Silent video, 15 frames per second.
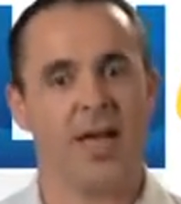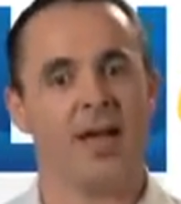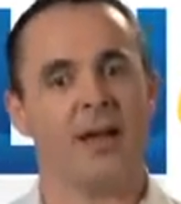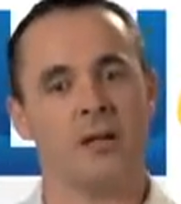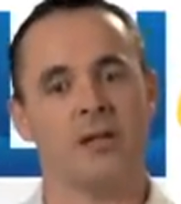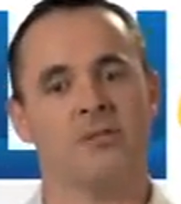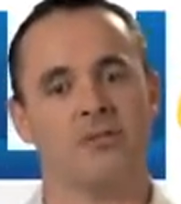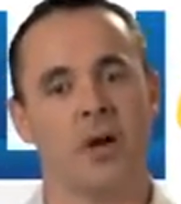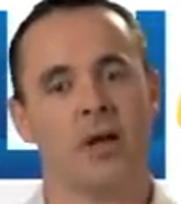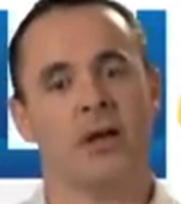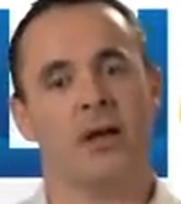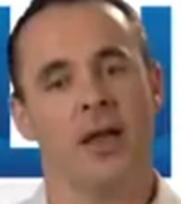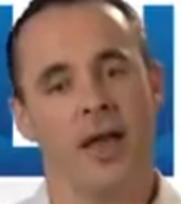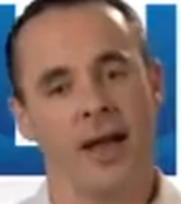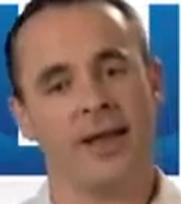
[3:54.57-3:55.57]
In any event,
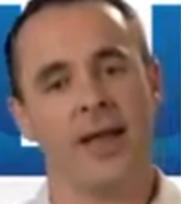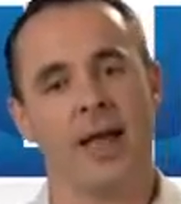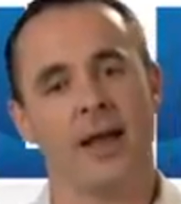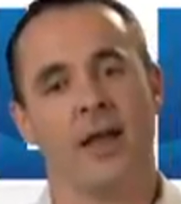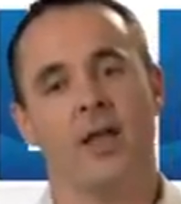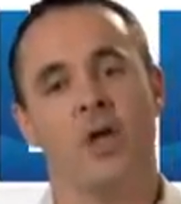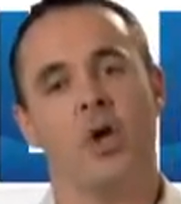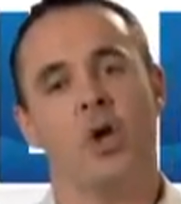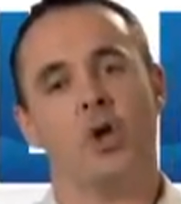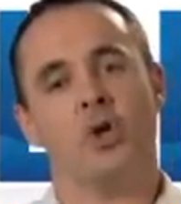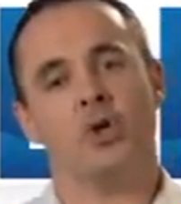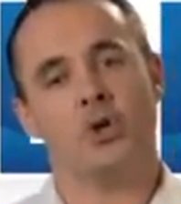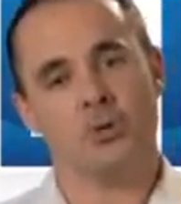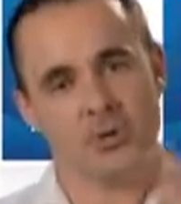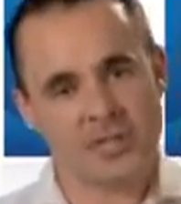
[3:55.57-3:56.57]
again,
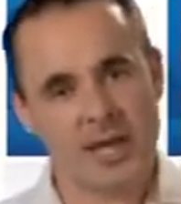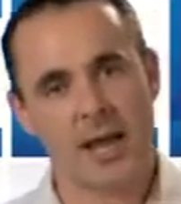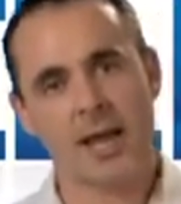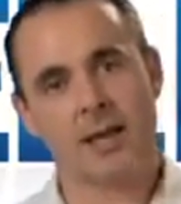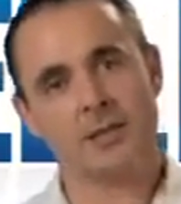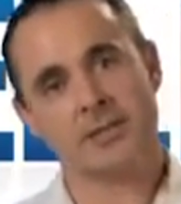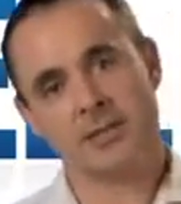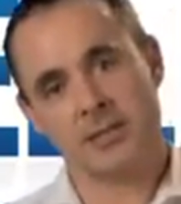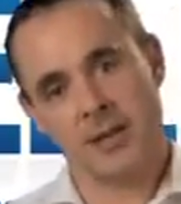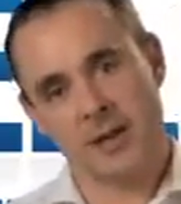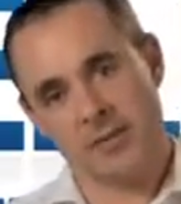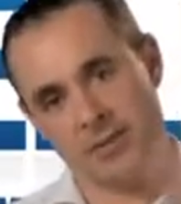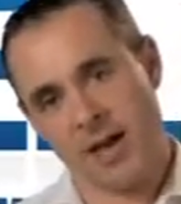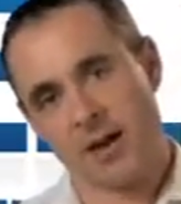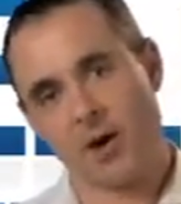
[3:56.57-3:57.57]
use the hints
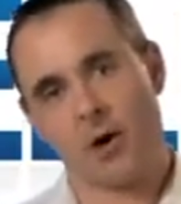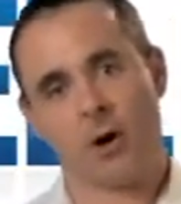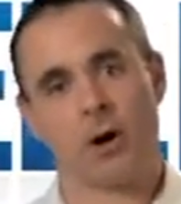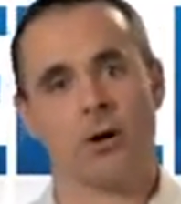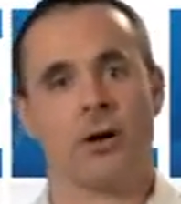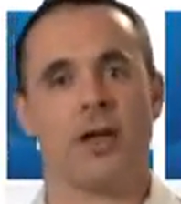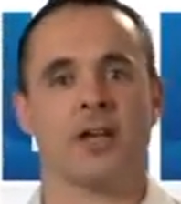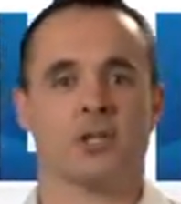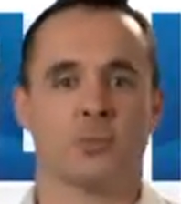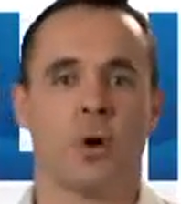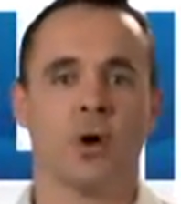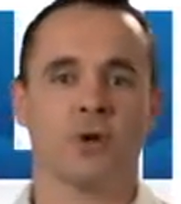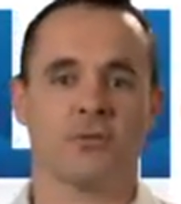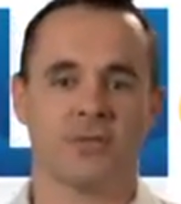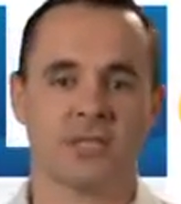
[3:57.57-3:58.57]
that are as
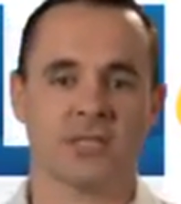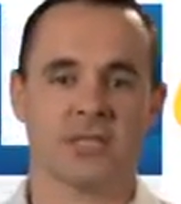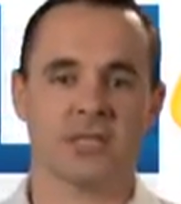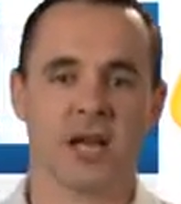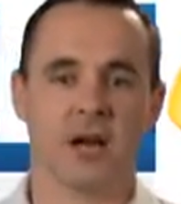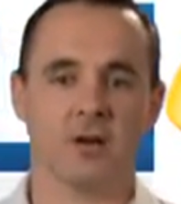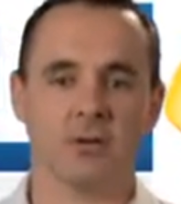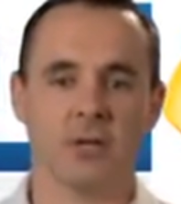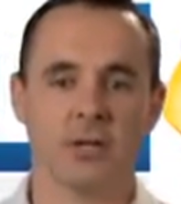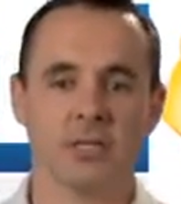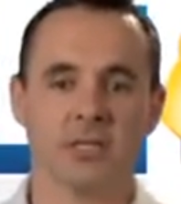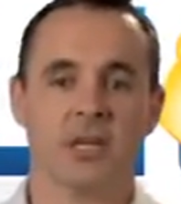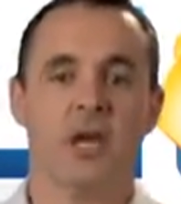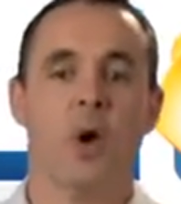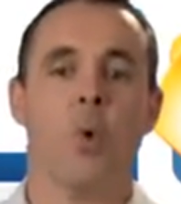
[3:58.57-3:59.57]
part of this entire
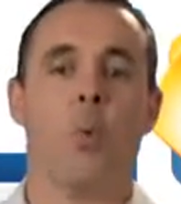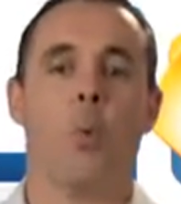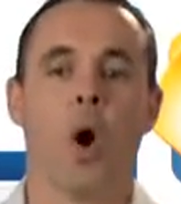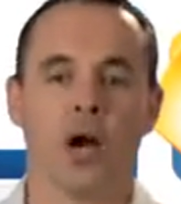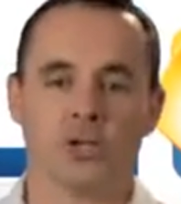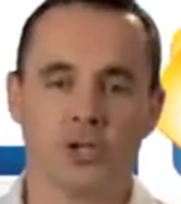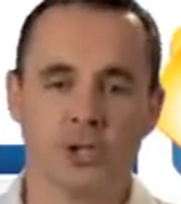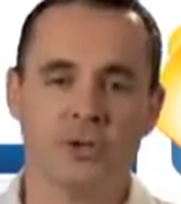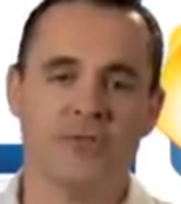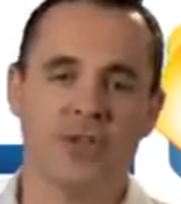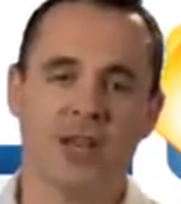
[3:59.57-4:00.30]
list. Watch the